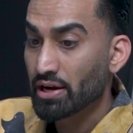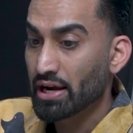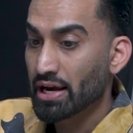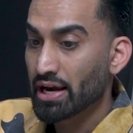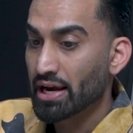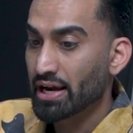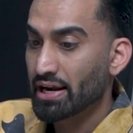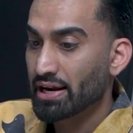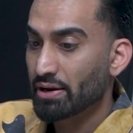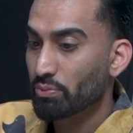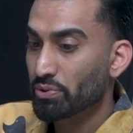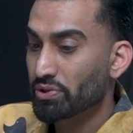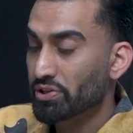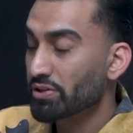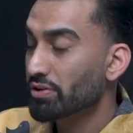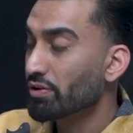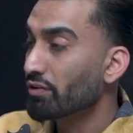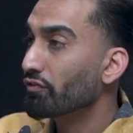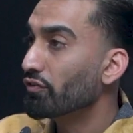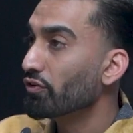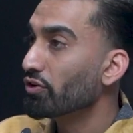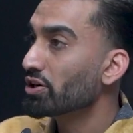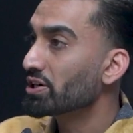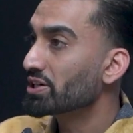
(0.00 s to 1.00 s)
And within their
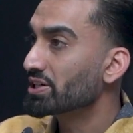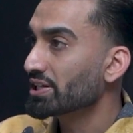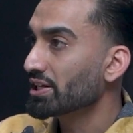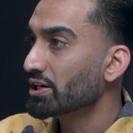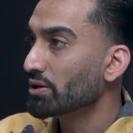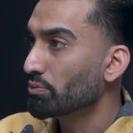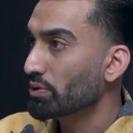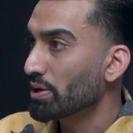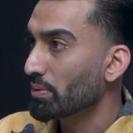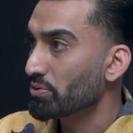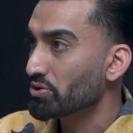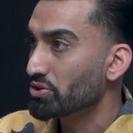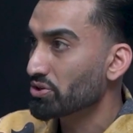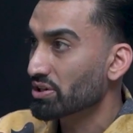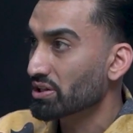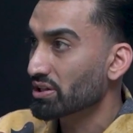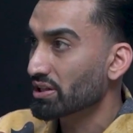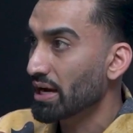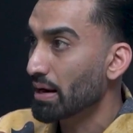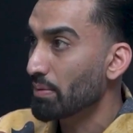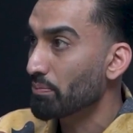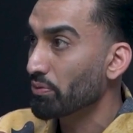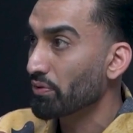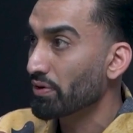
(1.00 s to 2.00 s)
first year, we were able to
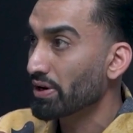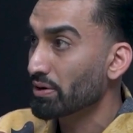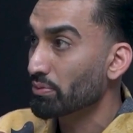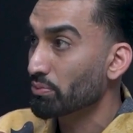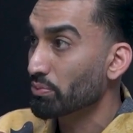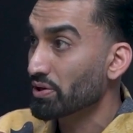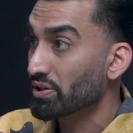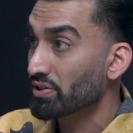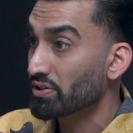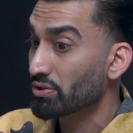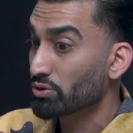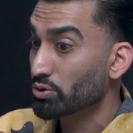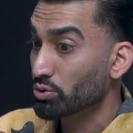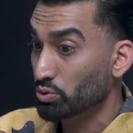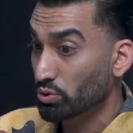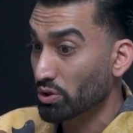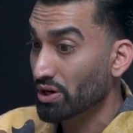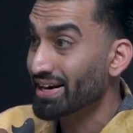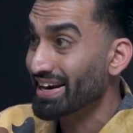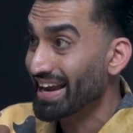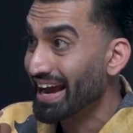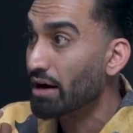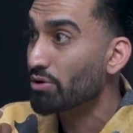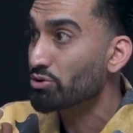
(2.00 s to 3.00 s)
collaborate with who
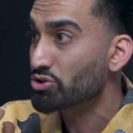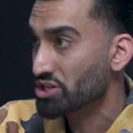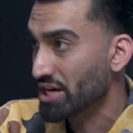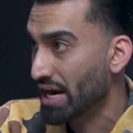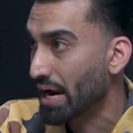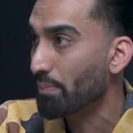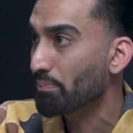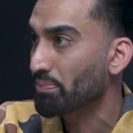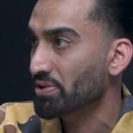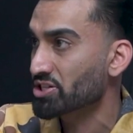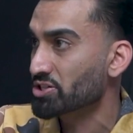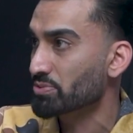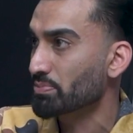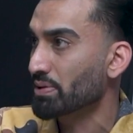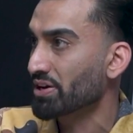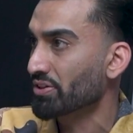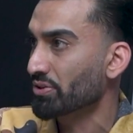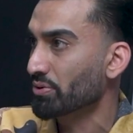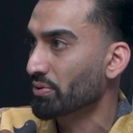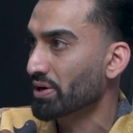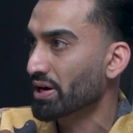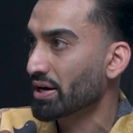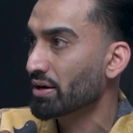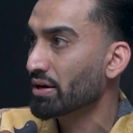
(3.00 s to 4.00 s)
are now champions, by
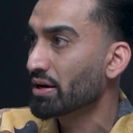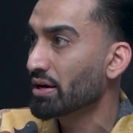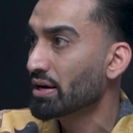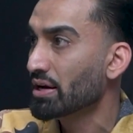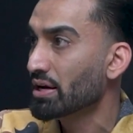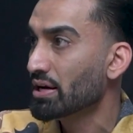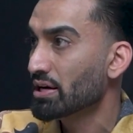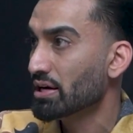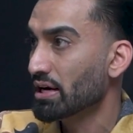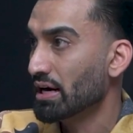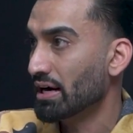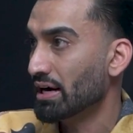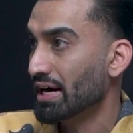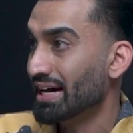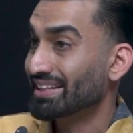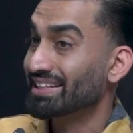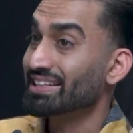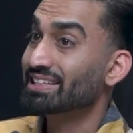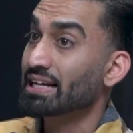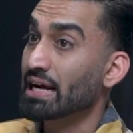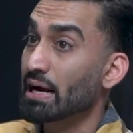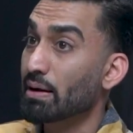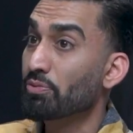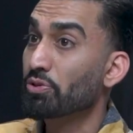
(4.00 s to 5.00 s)
the way. At the
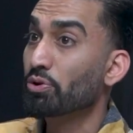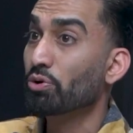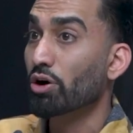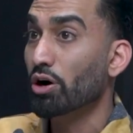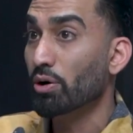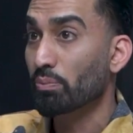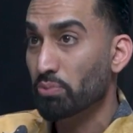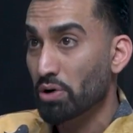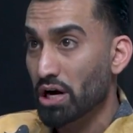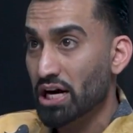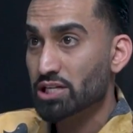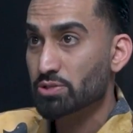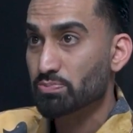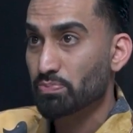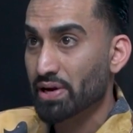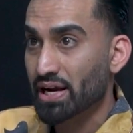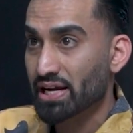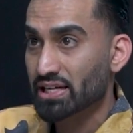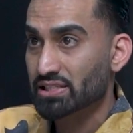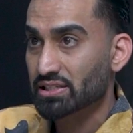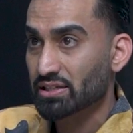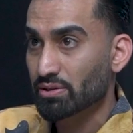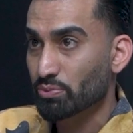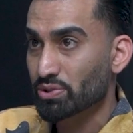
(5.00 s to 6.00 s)
time, there were our
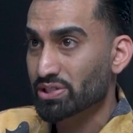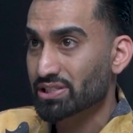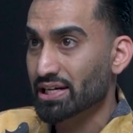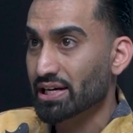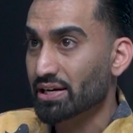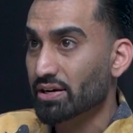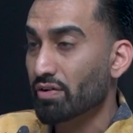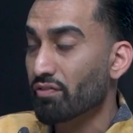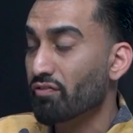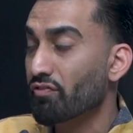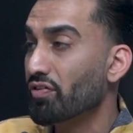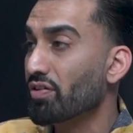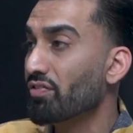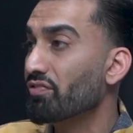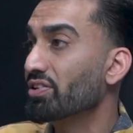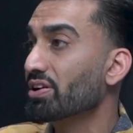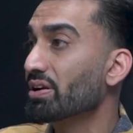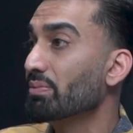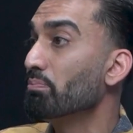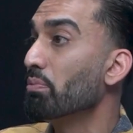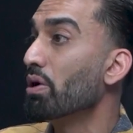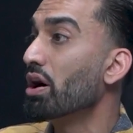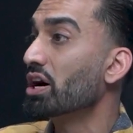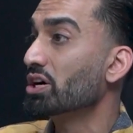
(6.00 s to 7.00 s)
prospects. We signed on
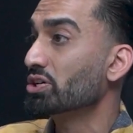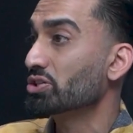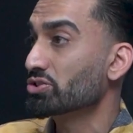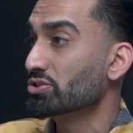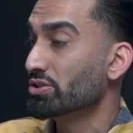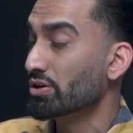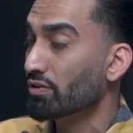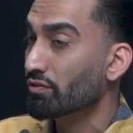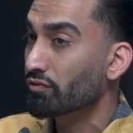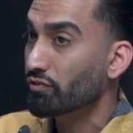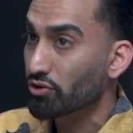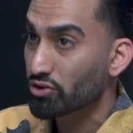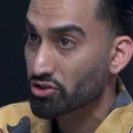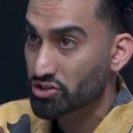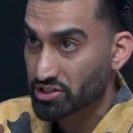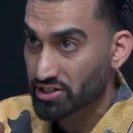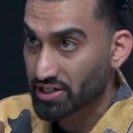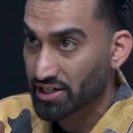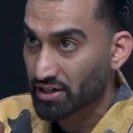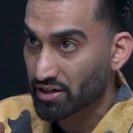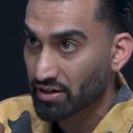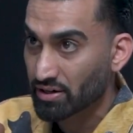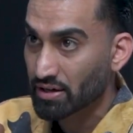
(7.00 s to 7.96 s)
50 boxers in our first year.